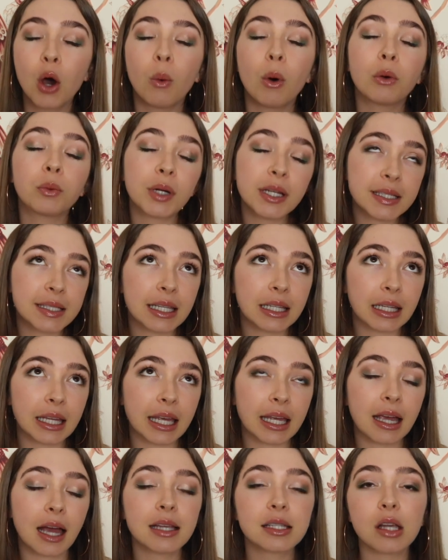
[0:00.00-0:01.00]
Well,
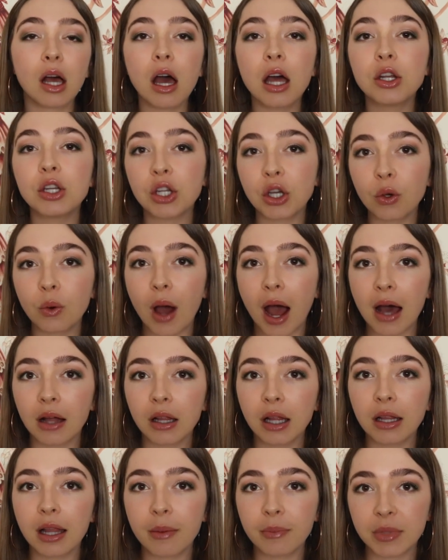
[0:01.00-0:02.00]
recently, I saw a new
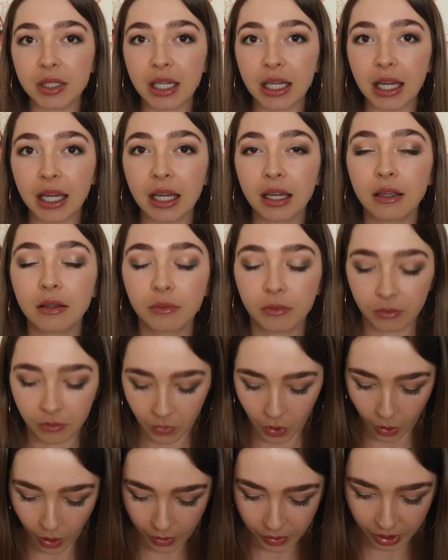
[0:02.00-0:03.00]
L L M D.
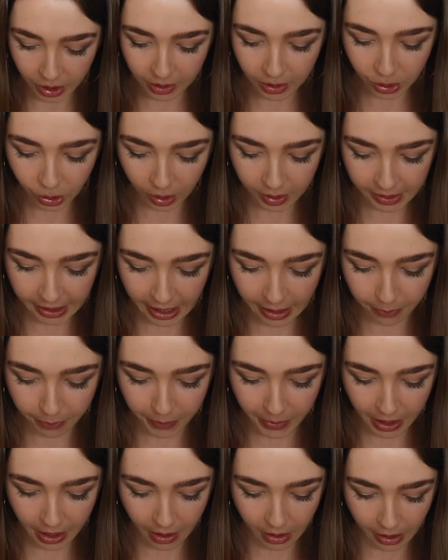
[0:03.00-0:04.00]
Oh, I was gonna start saying
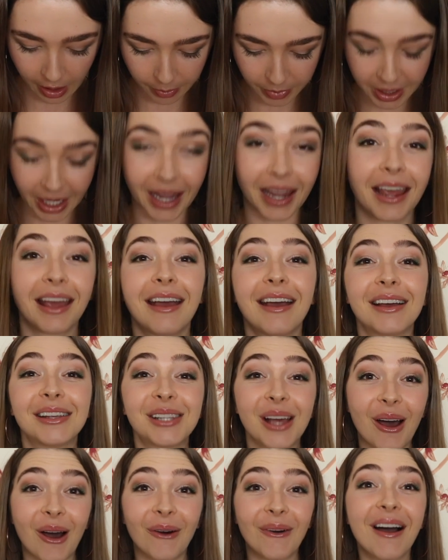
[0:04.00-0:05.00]
B L M D.
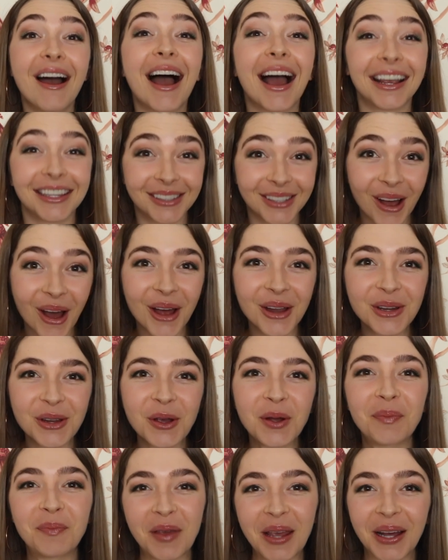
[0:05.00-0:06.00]
So, I saw a
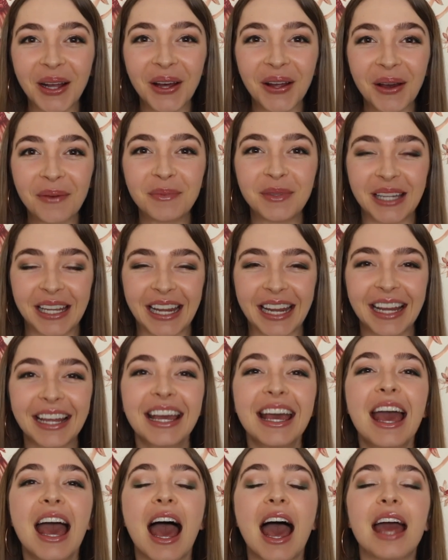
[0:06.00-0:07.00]
new B L M
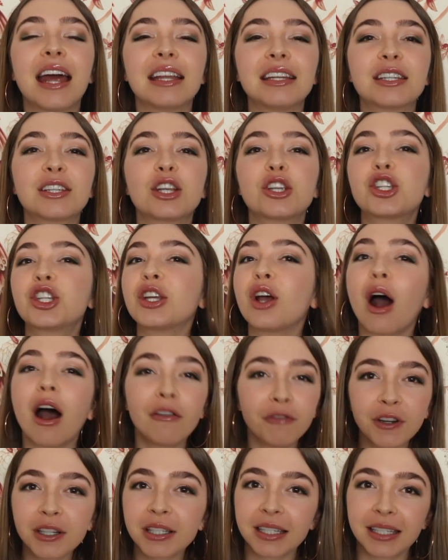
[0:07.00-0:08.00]
D, and she
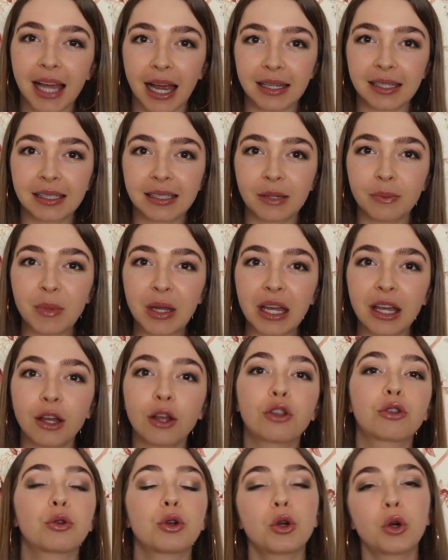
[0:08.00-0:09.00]
offered to test
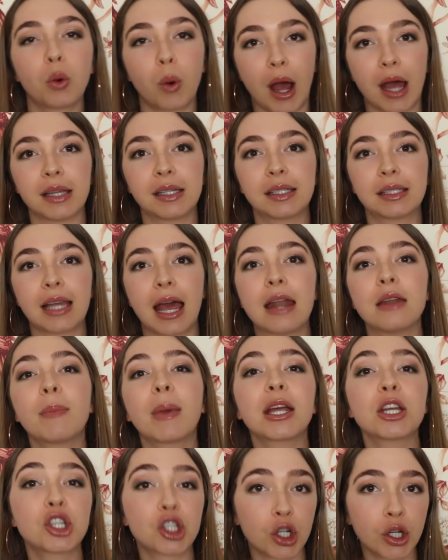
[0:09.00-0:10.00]
me through Quest, and
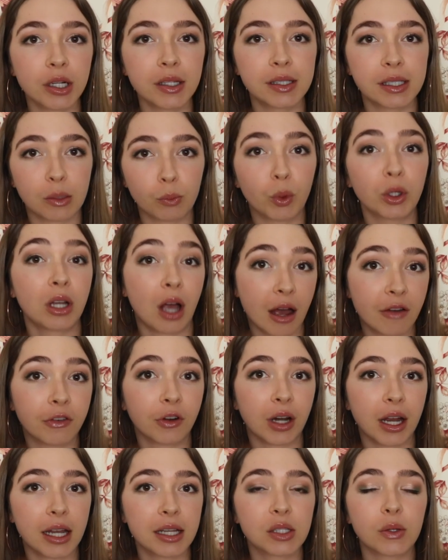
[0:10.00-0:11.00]
my insurance would
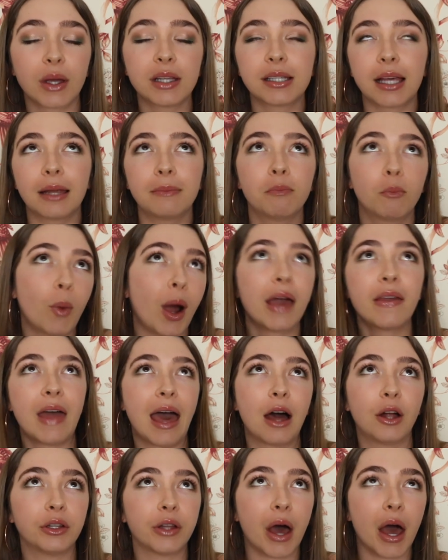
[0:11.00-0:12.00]
cover it, so I said, why the
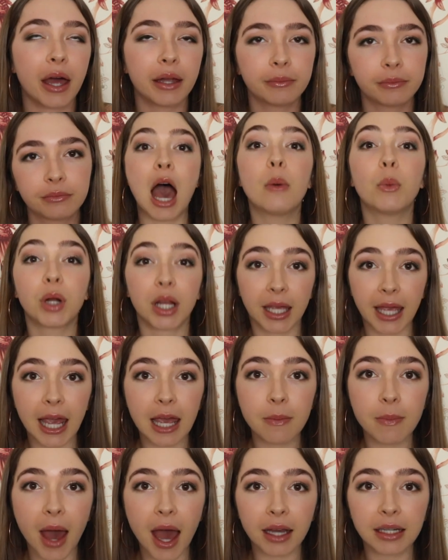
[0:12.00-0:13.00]
hell not? And when it
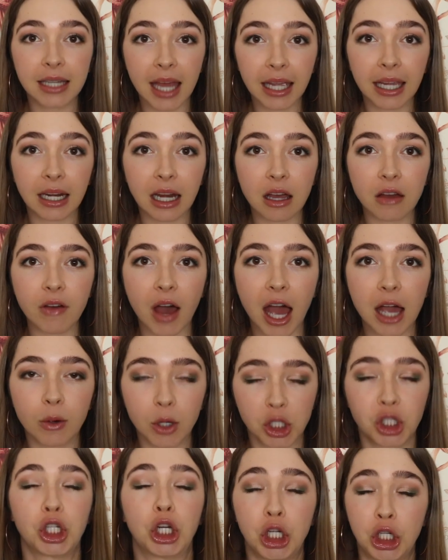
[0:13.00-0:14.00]
came back negative, I
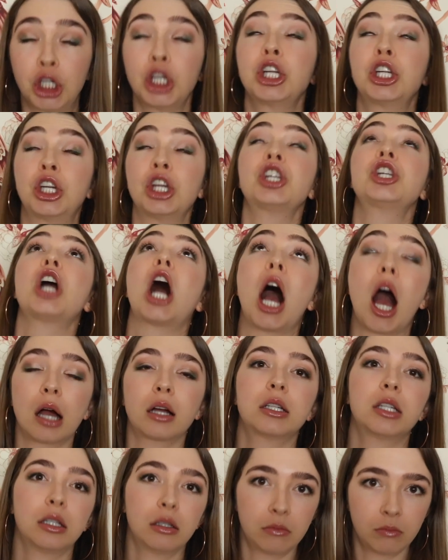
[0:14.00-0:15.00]
was sh sh sh
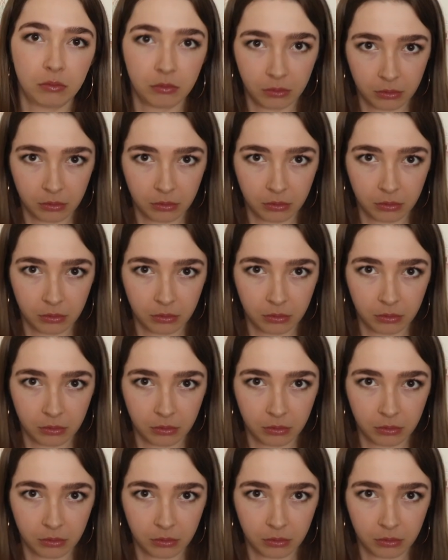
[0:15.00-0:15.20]
shocked.